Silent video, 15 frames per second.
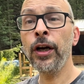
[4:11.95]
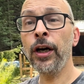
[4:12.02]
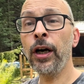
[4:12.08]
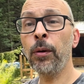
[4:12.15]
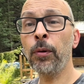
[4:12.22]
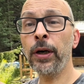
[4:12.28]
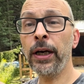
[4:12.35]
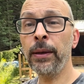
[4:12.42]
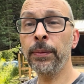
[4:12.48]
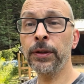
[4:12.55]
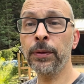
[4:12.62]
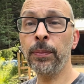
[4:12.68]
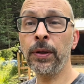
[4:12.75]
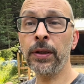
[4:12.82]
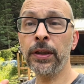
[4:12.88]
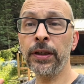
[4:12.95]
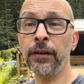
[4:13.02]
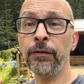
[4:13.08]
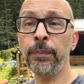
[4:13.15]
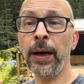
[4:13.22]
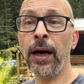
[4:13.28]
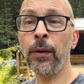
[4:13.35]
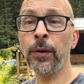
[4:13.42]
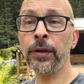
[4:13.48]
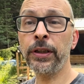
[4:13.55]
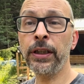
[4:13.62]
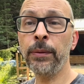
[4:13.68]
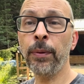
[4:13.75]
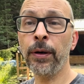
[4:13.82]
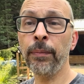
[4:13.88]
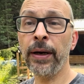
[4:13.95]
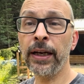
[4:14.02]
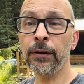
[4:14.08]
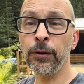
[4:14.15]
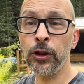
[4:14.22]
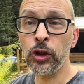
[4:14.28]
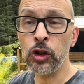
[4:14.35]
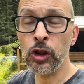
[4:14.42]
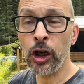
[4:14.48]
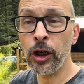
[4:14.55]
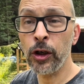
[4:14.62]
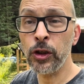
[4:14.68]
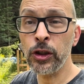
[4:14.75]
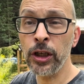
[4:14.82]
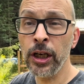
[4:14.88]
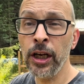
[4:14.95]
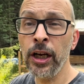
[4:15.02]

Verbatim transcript: We're able to pull enough power to keep our batteries charged.